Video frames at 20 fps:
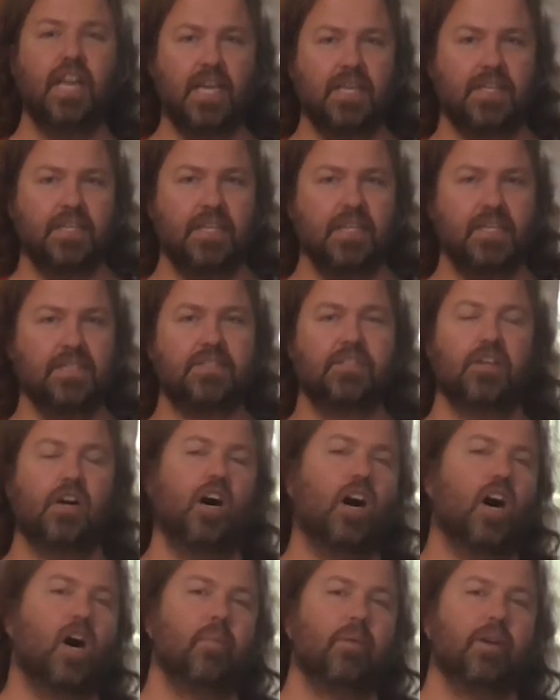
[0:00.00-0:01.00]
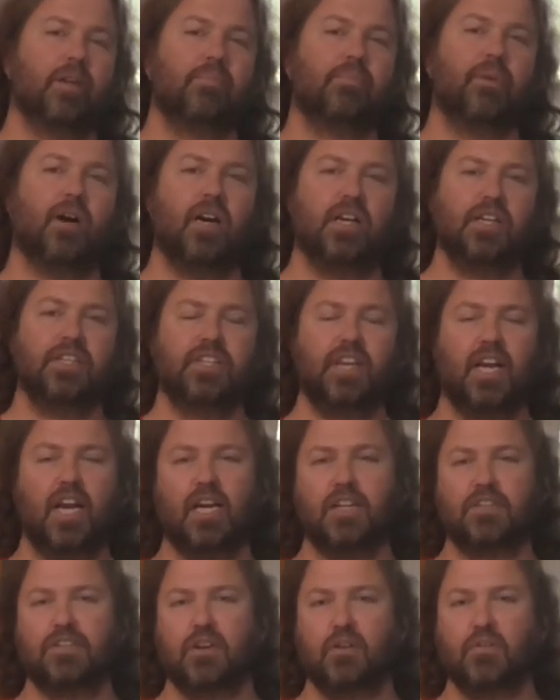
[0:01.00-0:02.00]
next is The Hobbit by
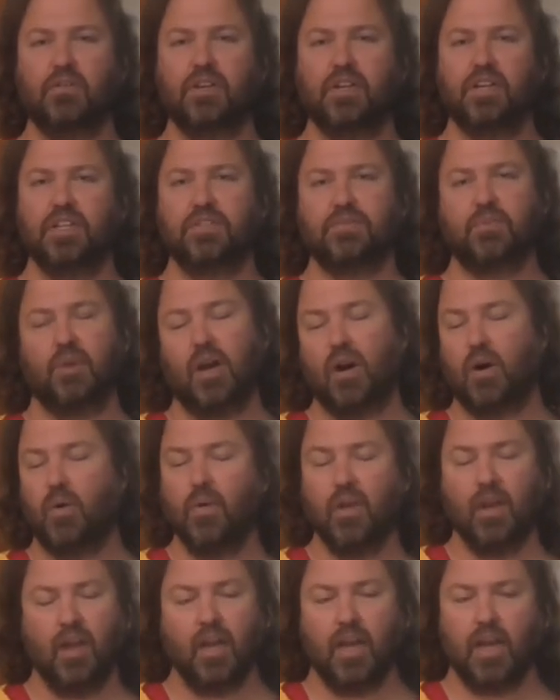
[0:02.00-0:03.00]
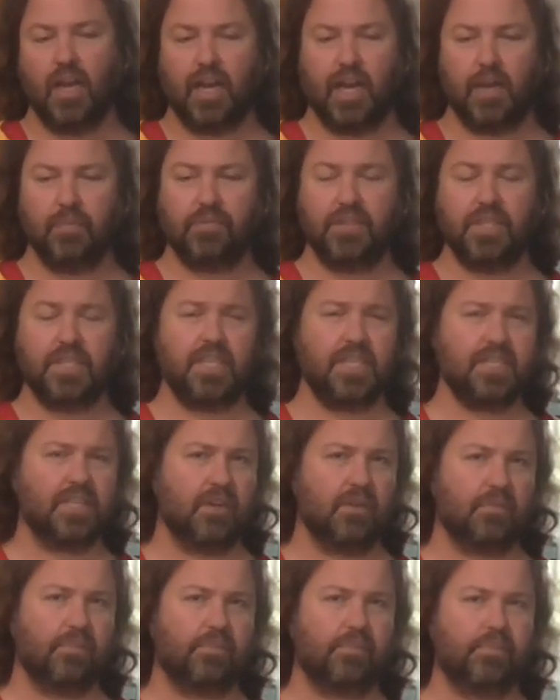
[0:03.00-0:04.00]
J.R. Tolkien as well. This is
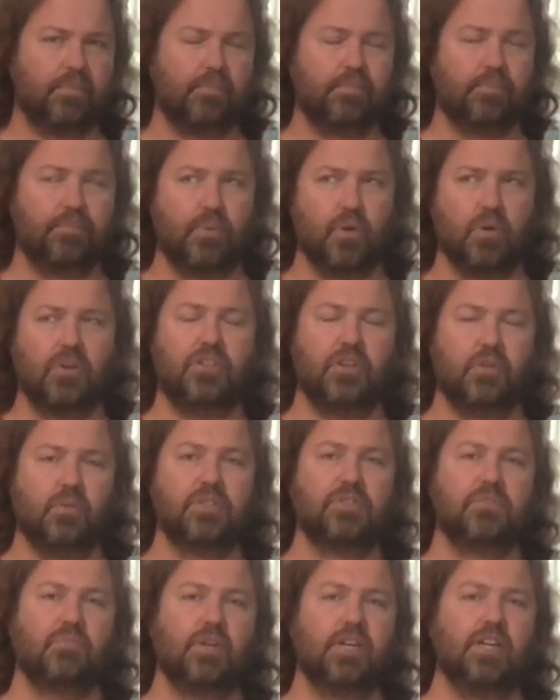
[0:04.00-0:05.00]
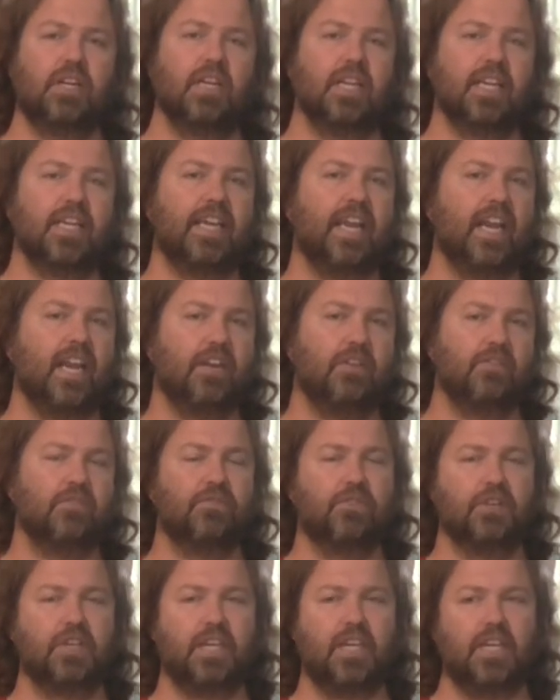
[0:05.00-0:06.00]
a book that was written, again,
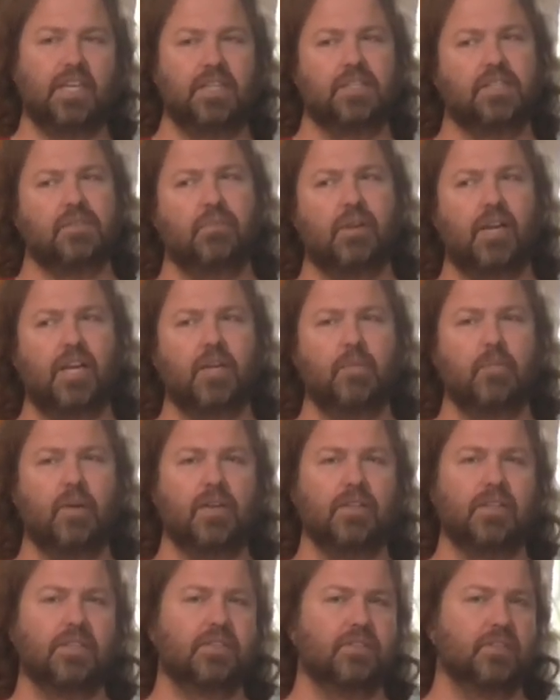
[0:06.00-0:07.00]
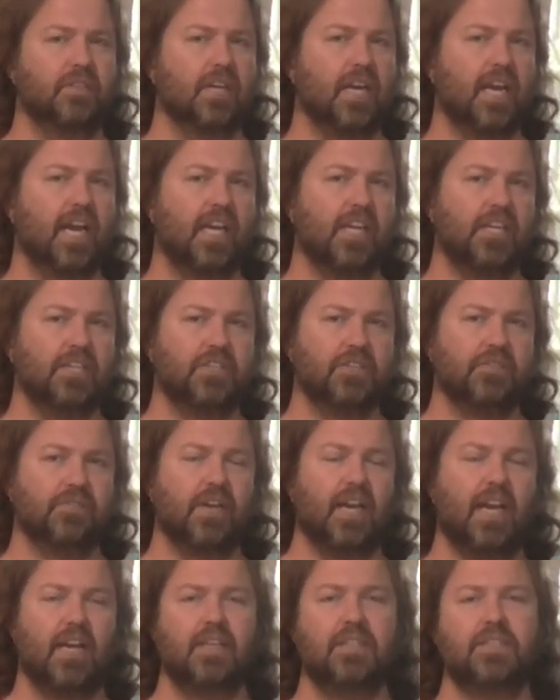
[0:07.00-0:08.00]
for kids around about the sort of age
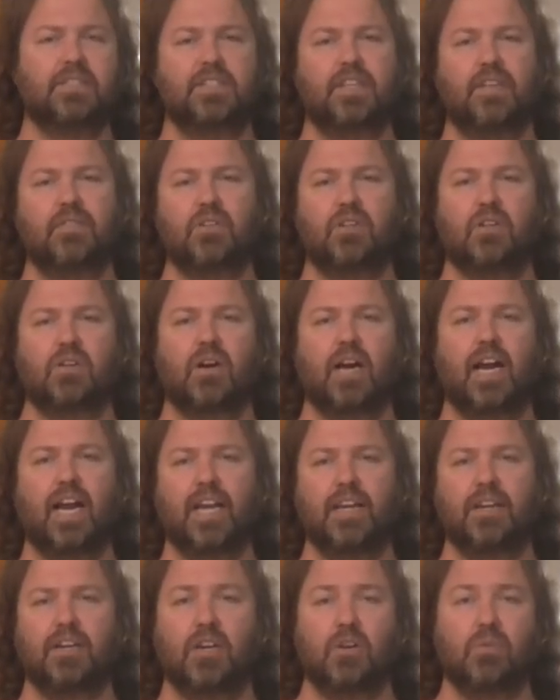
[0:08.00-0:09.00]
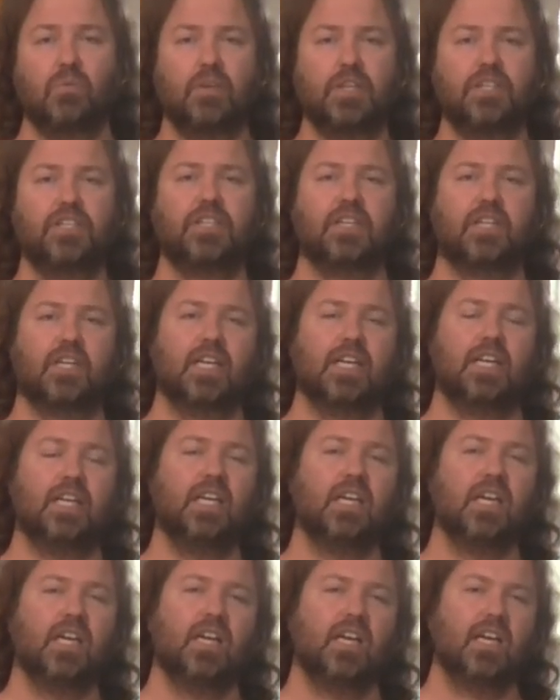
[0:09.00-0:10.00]
of 7 or 8
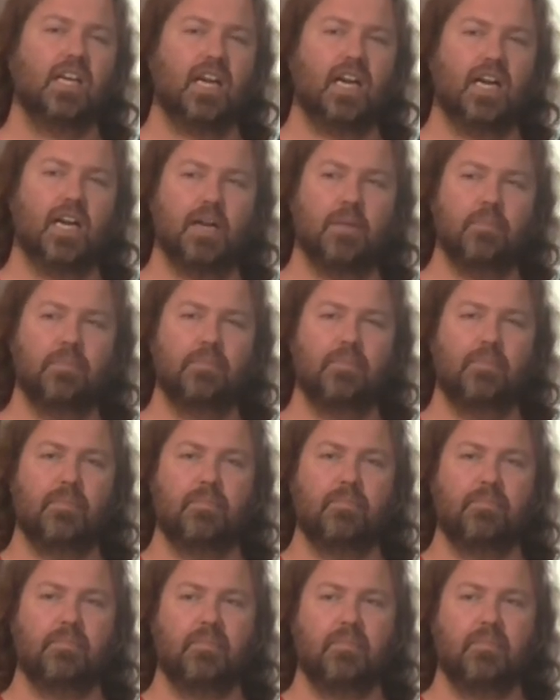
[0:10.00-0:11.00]
originally. I